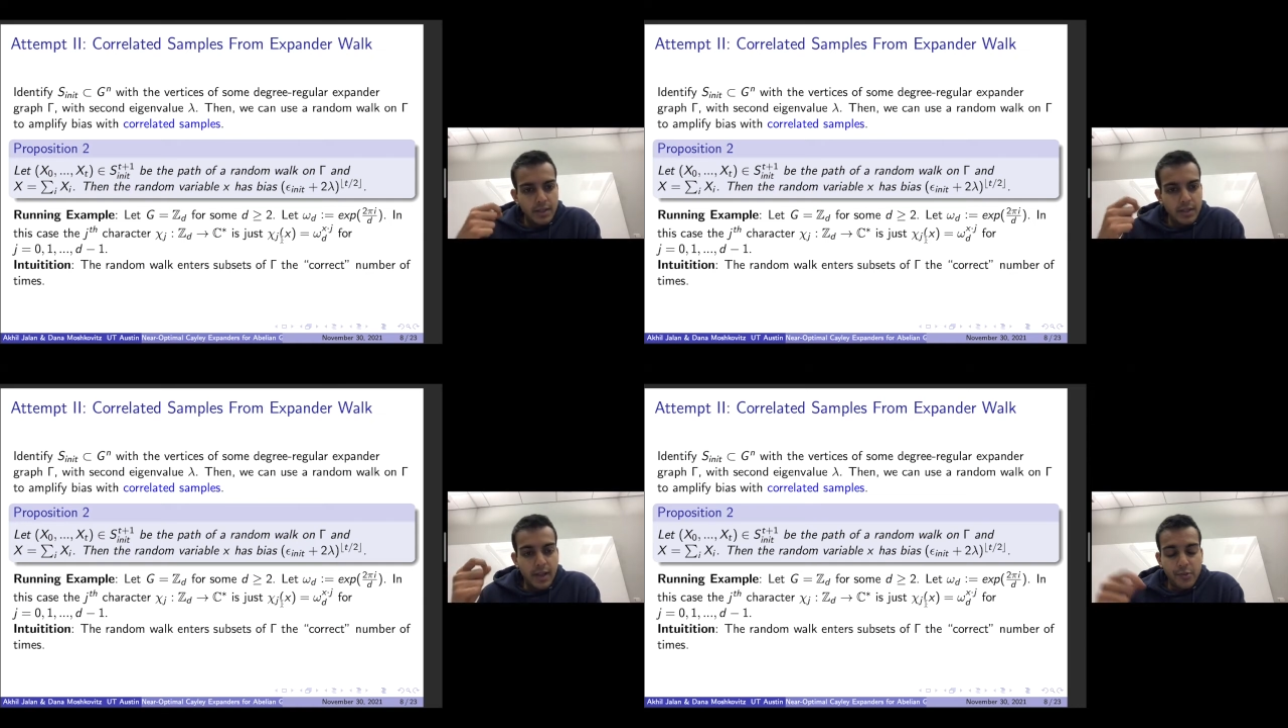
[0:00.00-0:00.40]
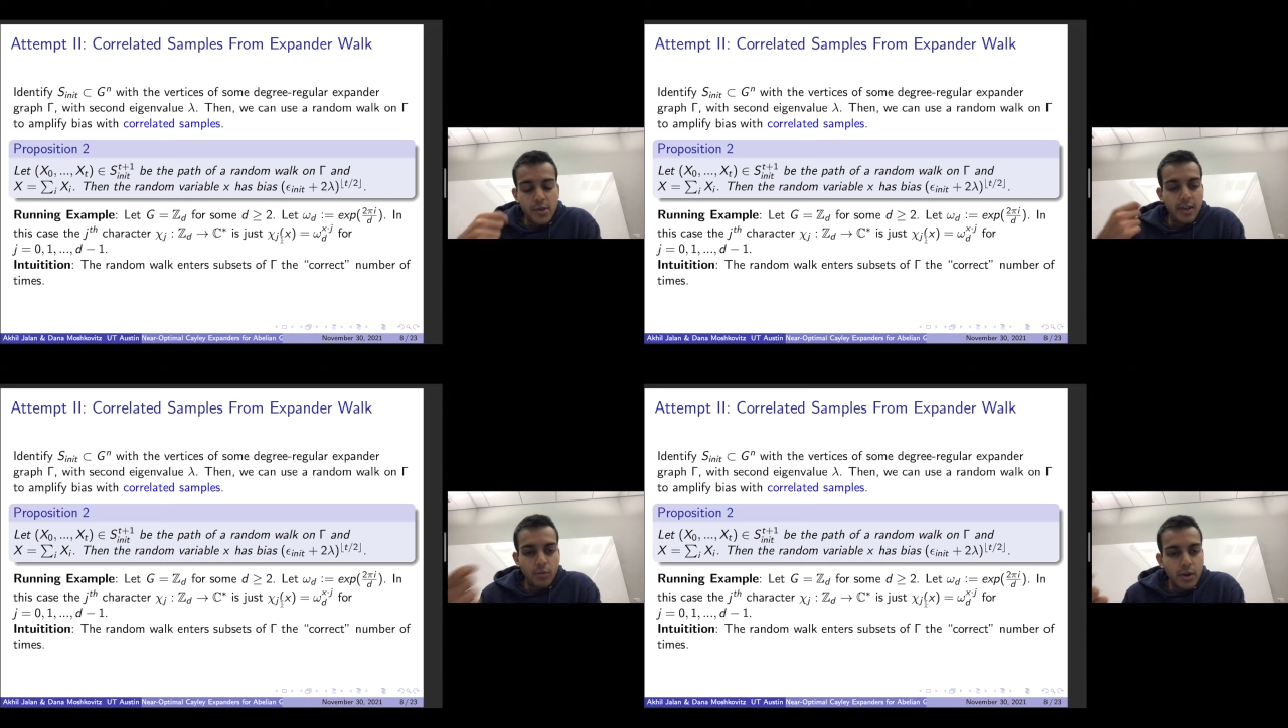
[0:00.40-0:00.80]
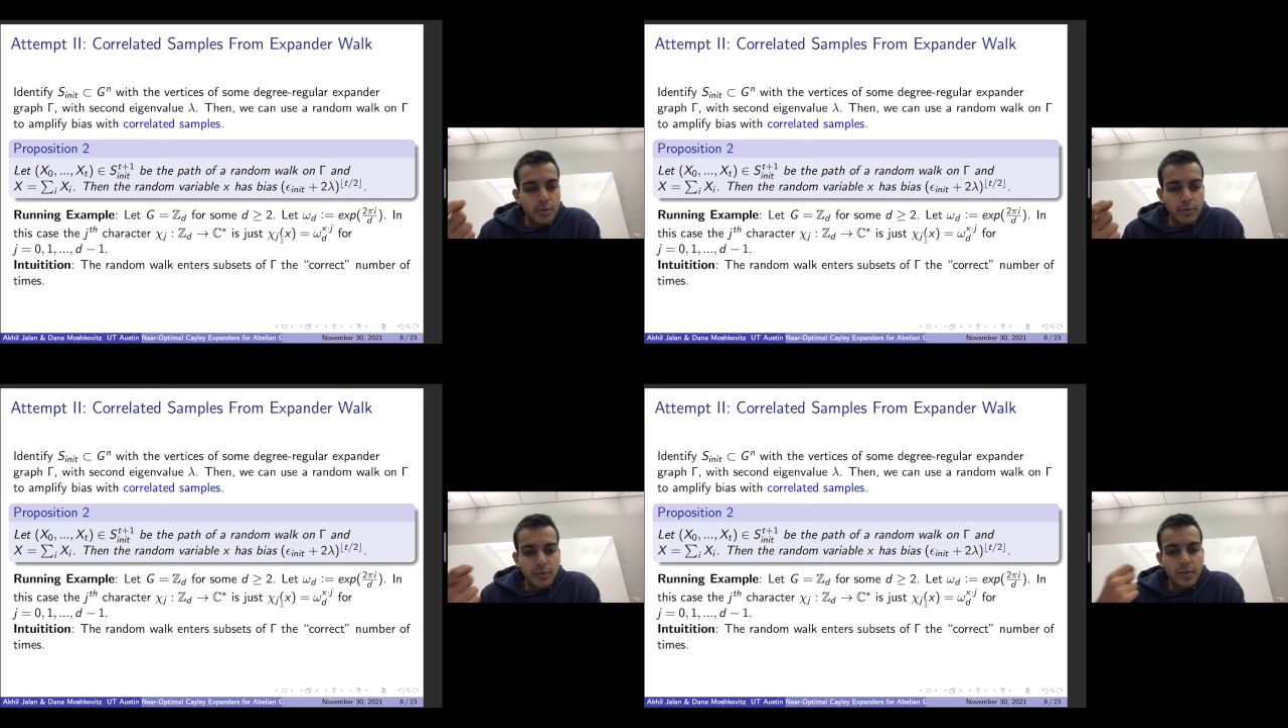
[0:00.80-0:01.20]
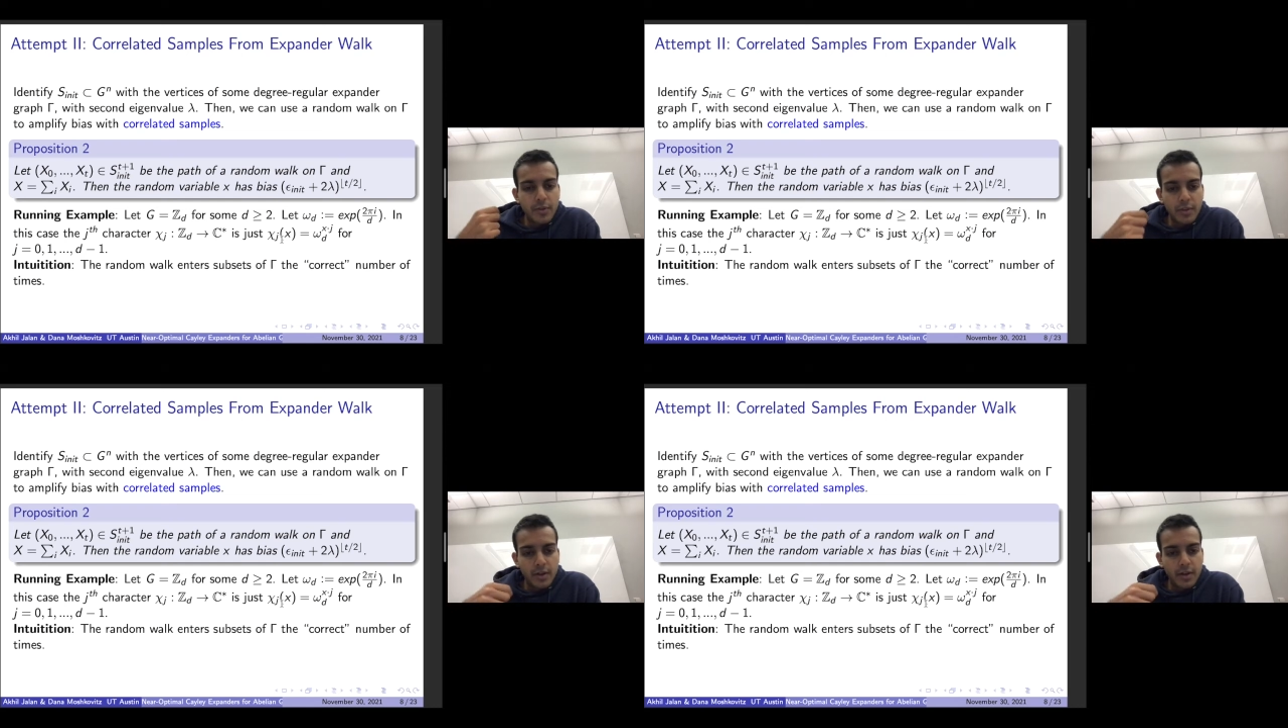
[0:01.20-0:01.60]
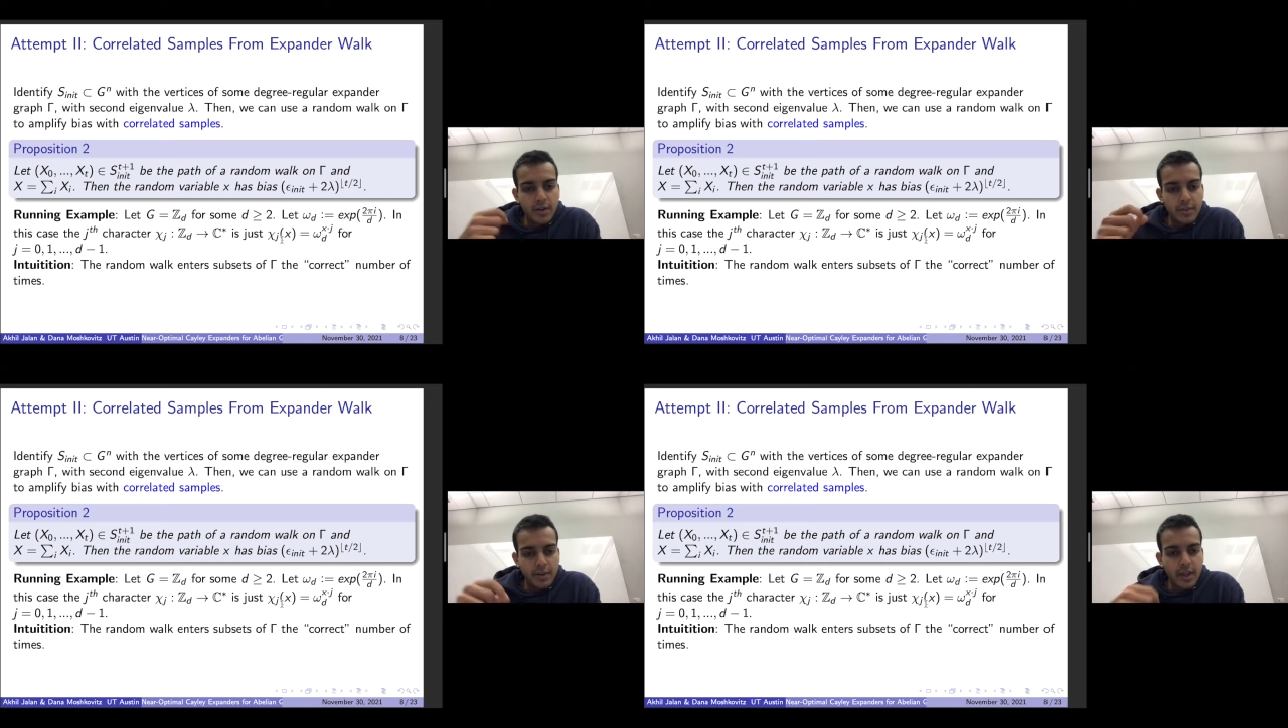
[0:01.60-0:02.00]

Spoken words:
as j grows, the